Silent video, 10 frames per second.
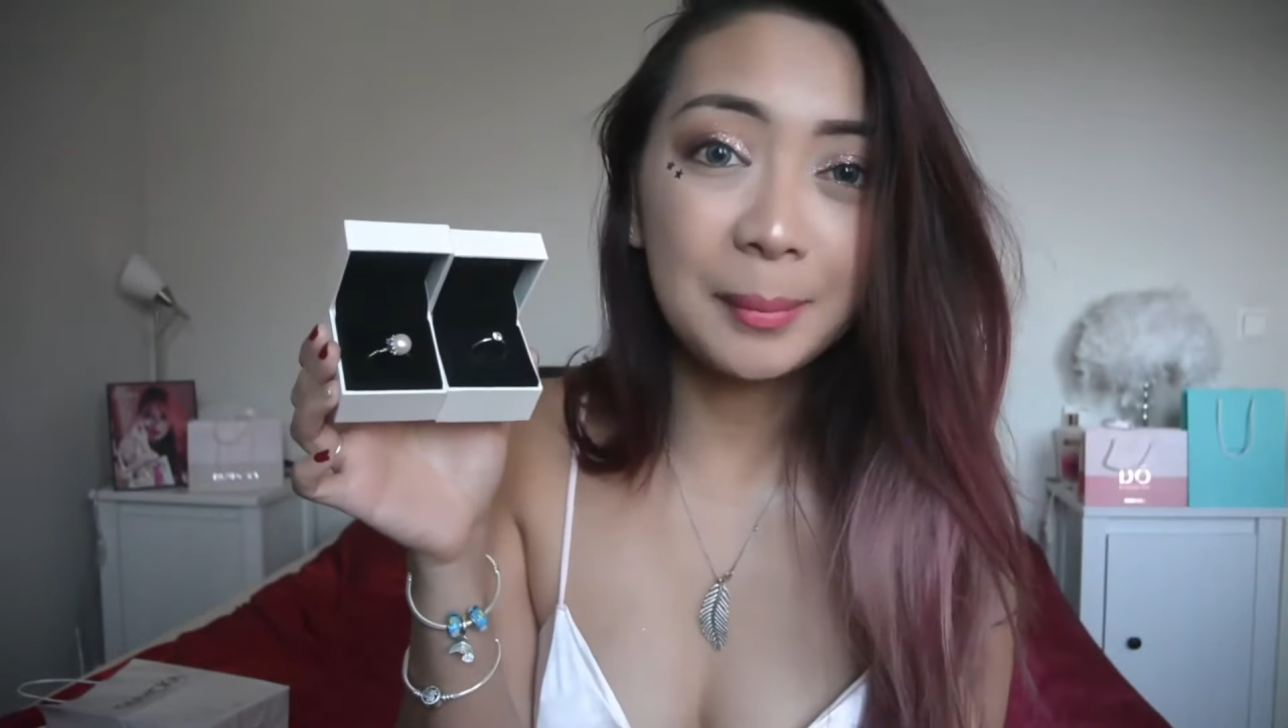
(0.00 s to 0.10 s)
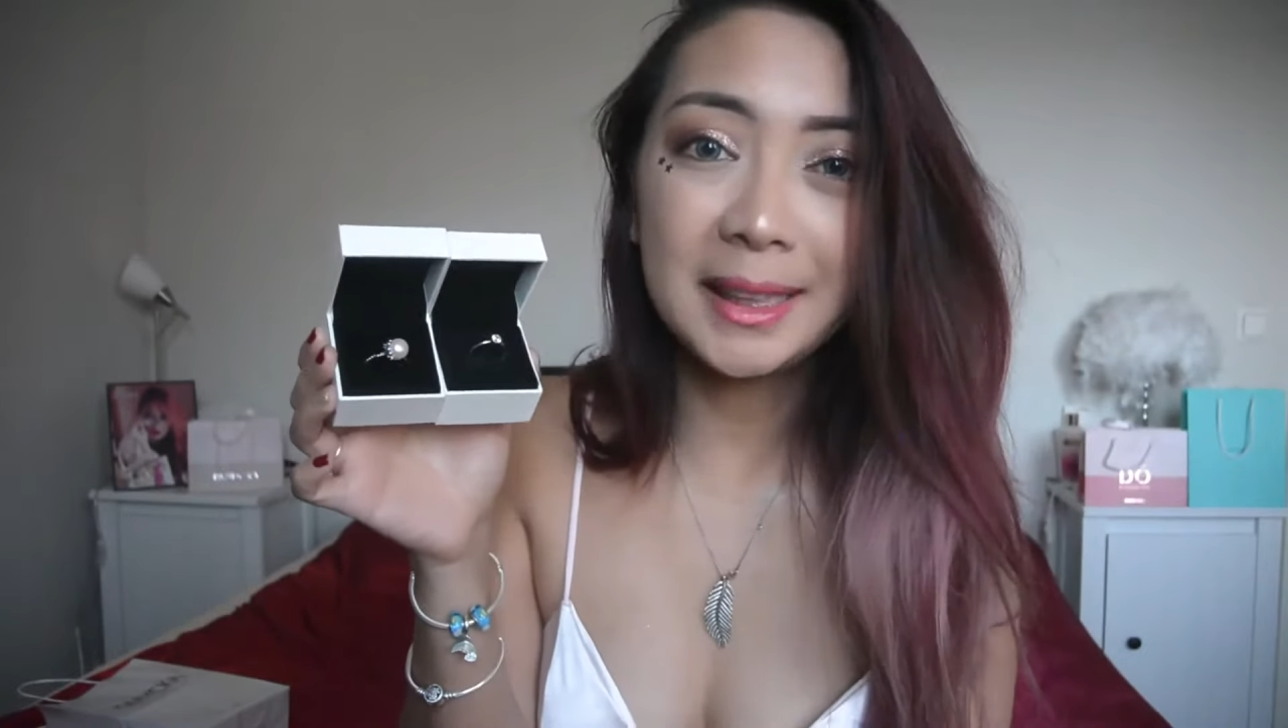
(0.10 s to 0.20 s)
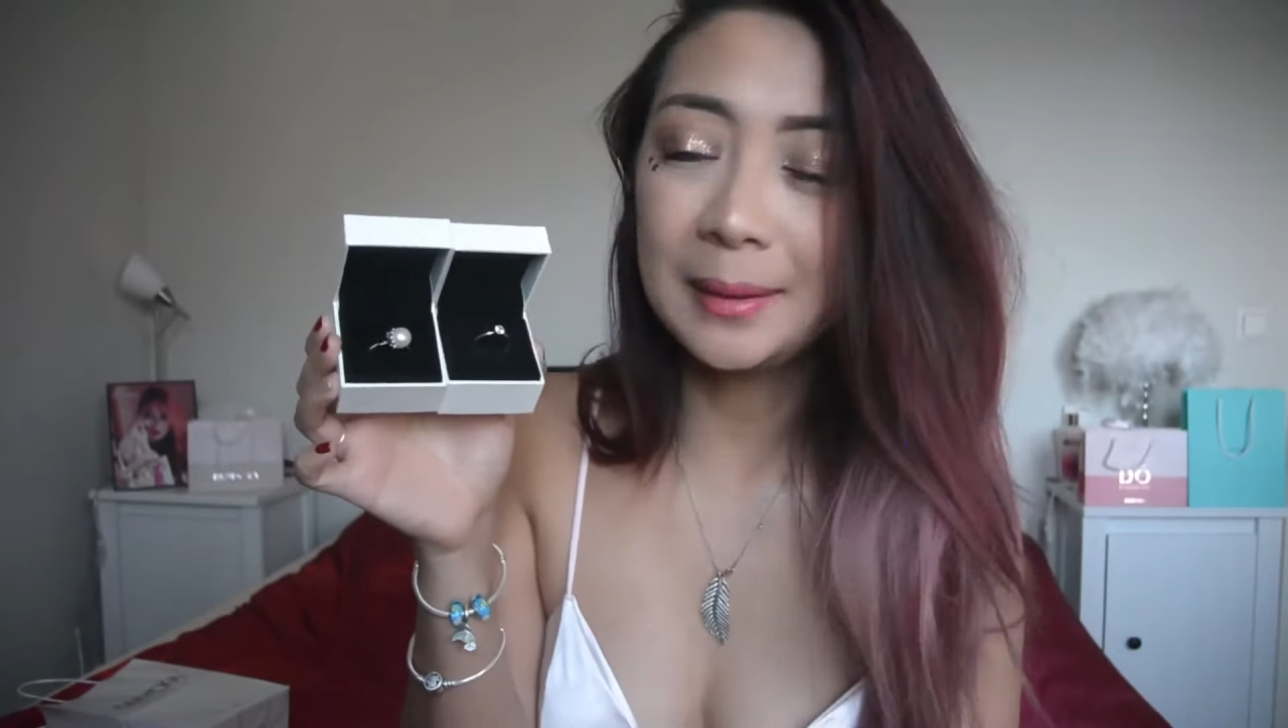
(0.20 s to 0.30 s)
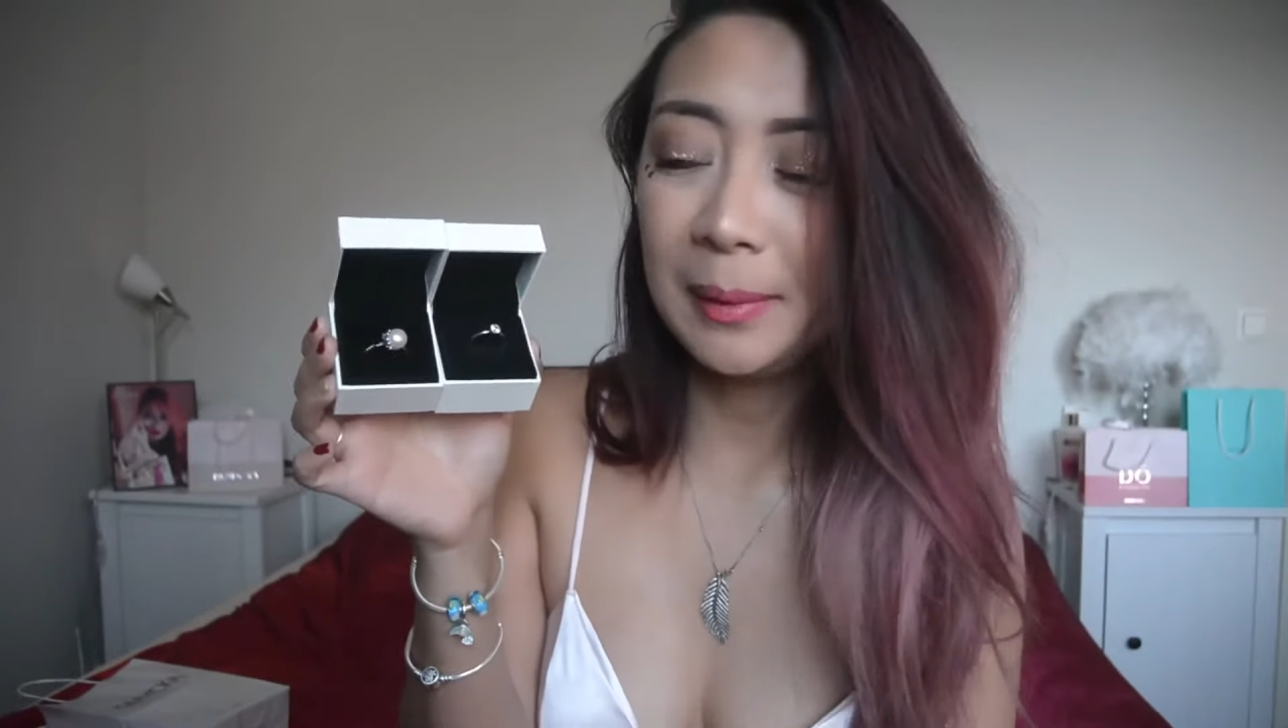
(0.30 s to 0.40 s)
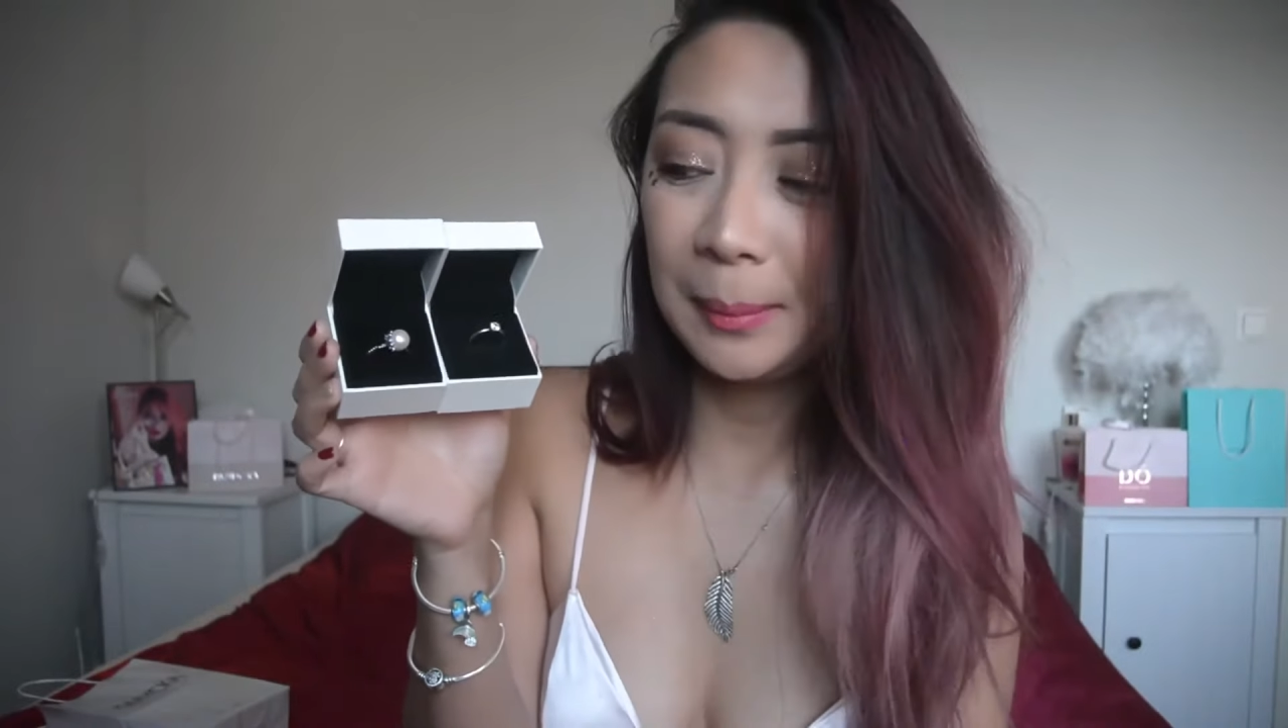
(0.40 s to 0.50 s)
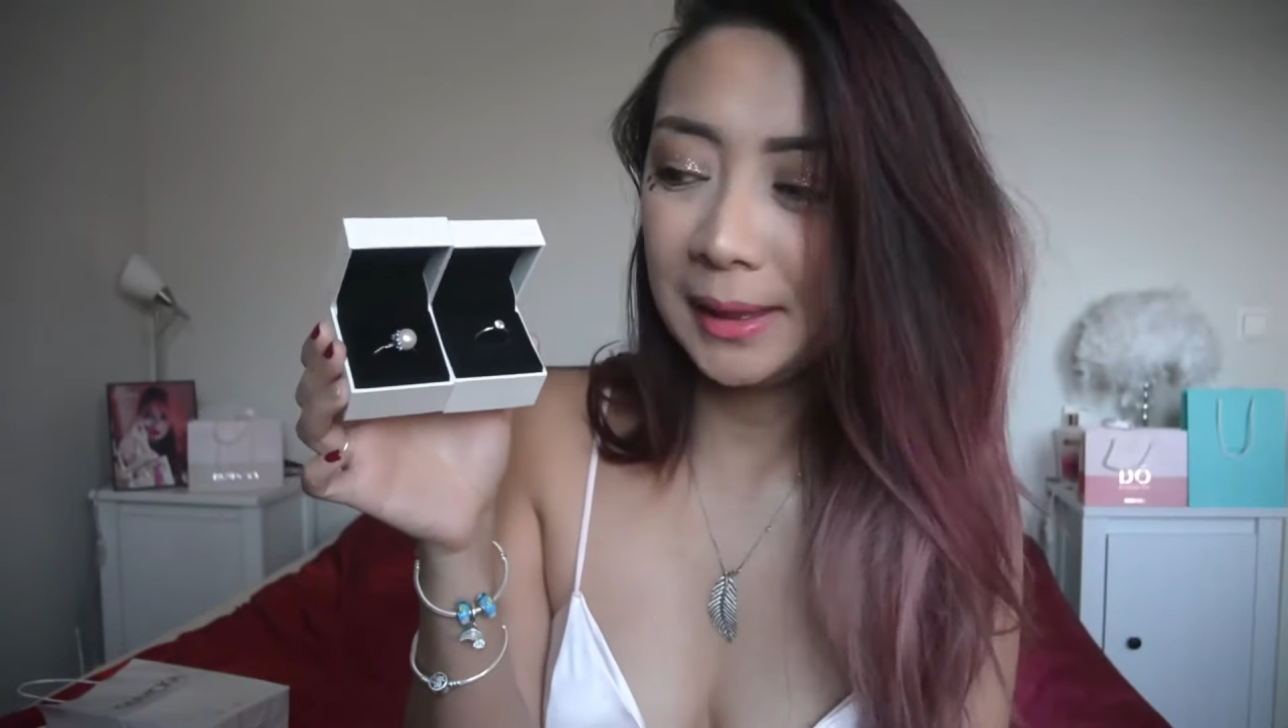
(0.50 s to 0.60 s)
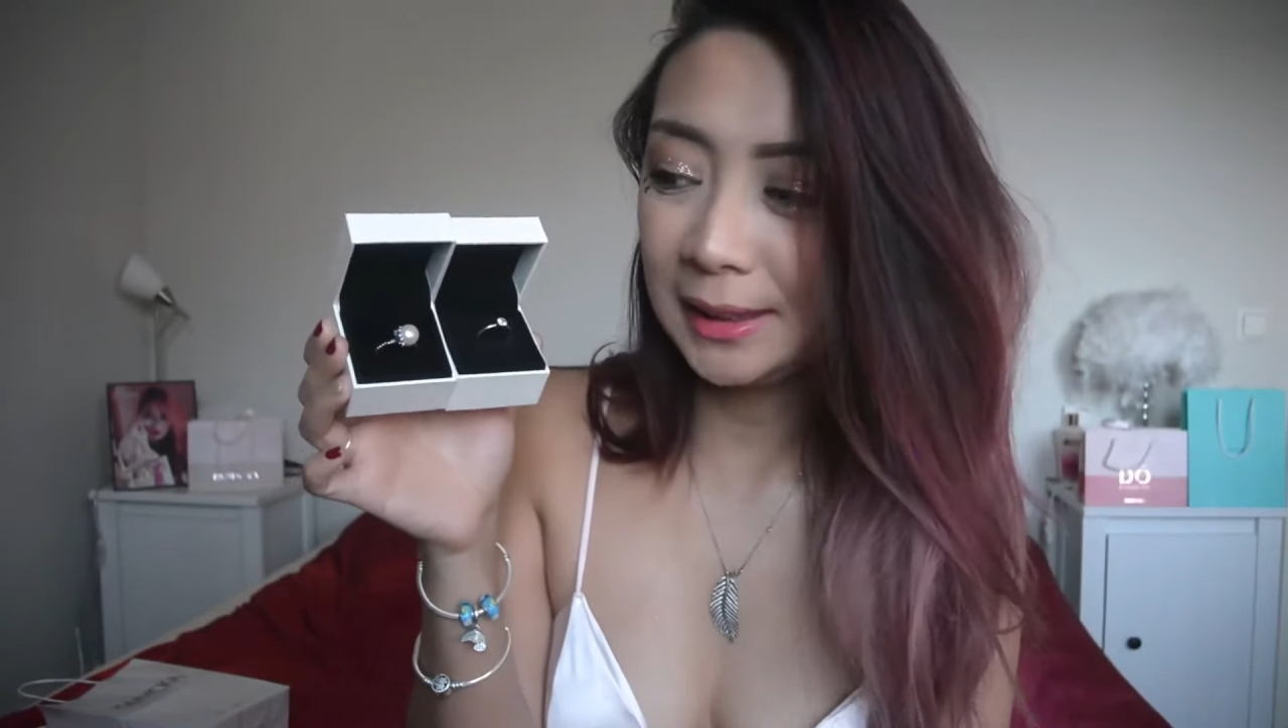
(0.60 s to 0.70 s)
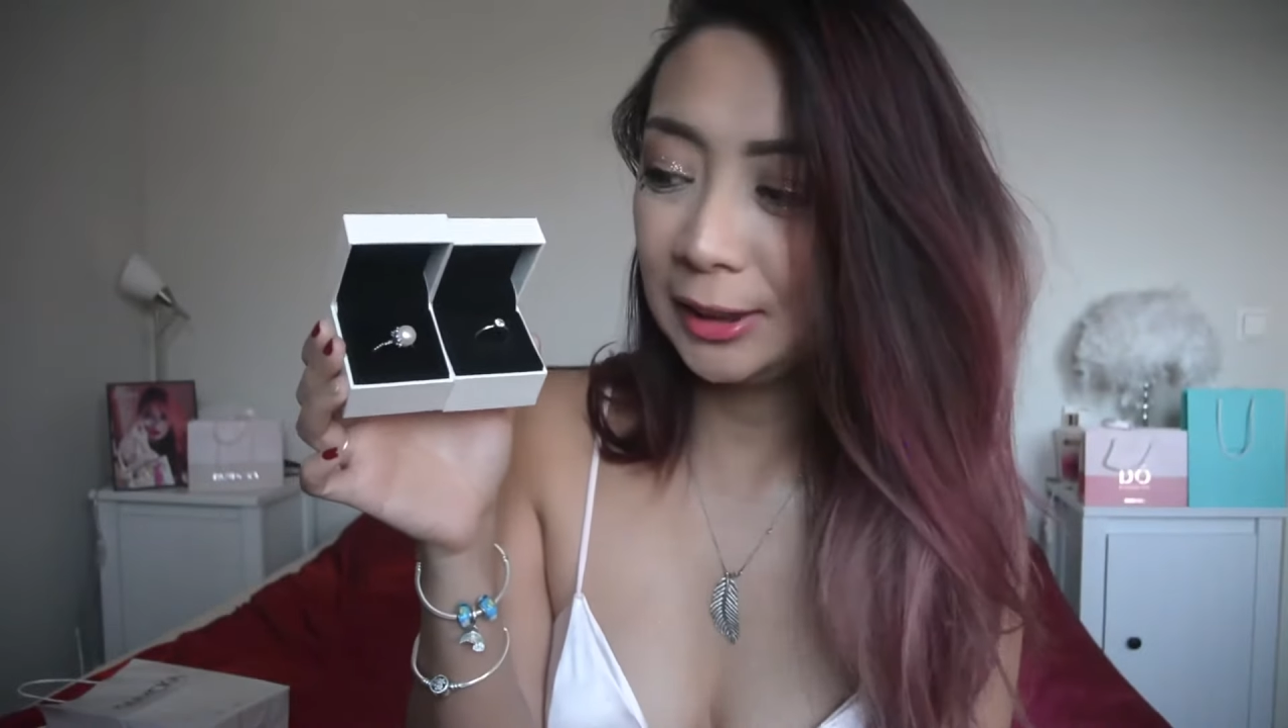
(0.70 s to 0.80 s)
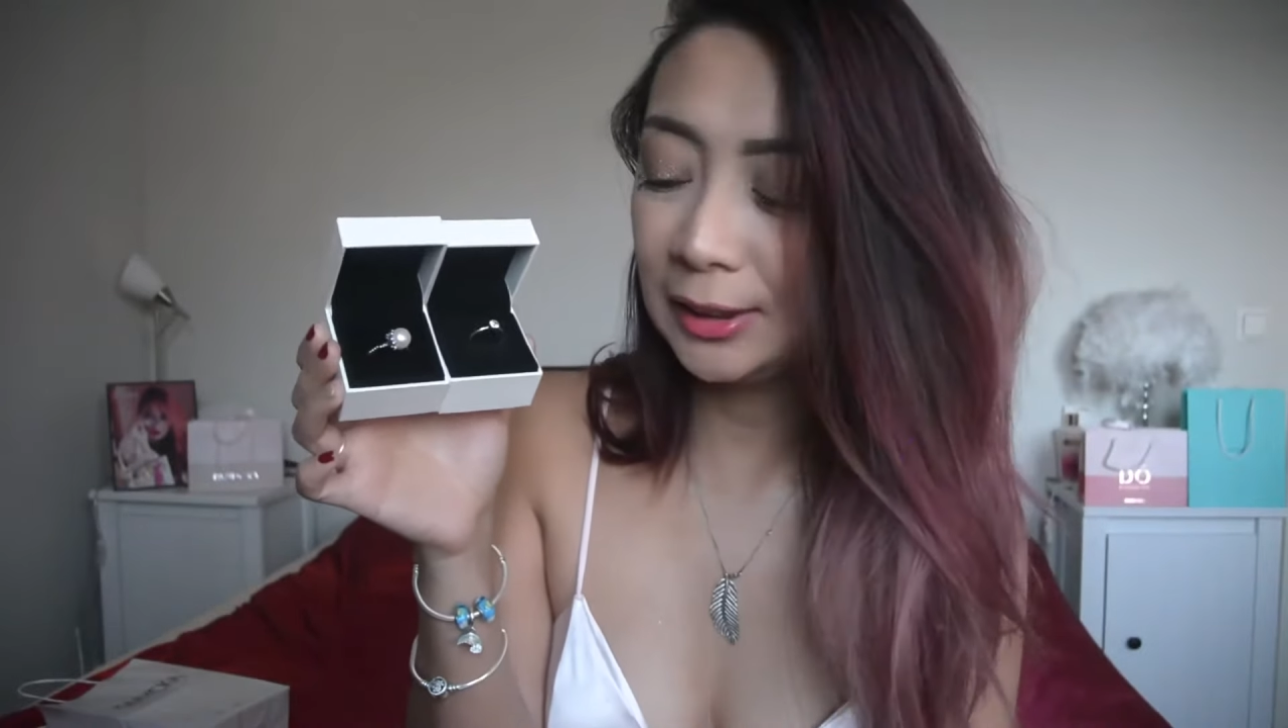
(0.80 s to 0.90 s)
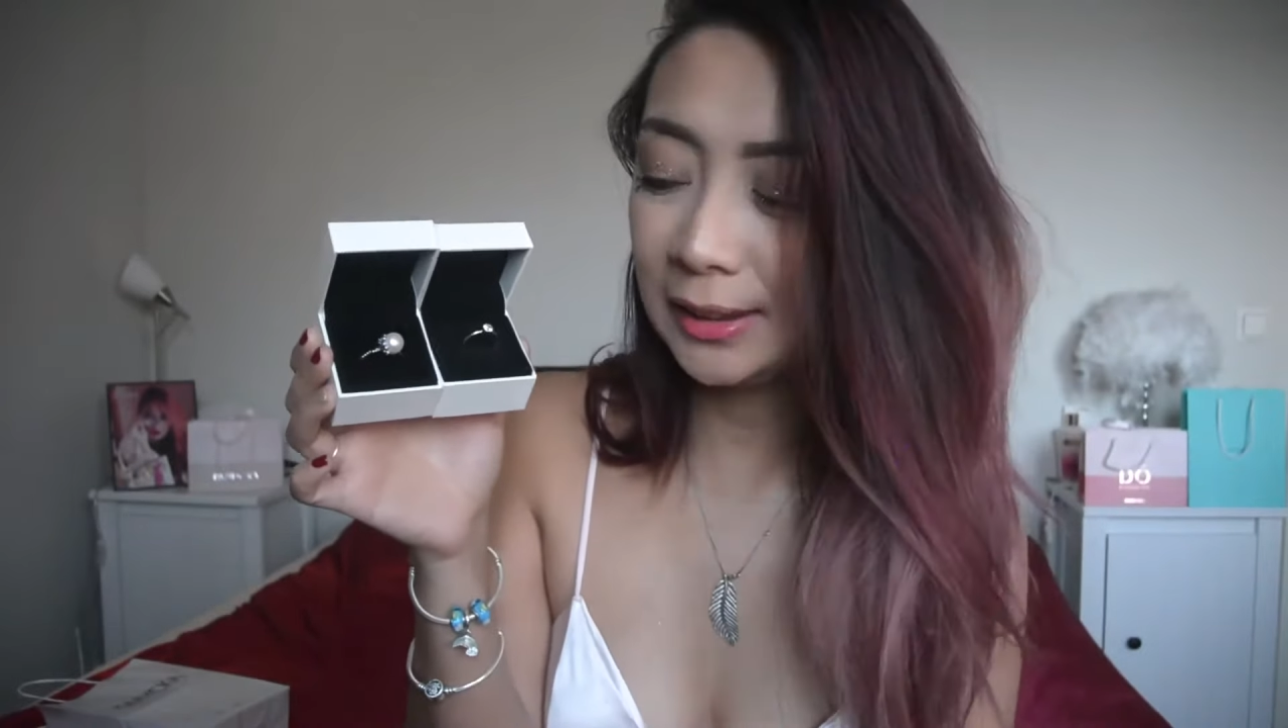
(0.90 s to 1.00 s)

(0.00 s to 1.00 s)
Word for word: this is my message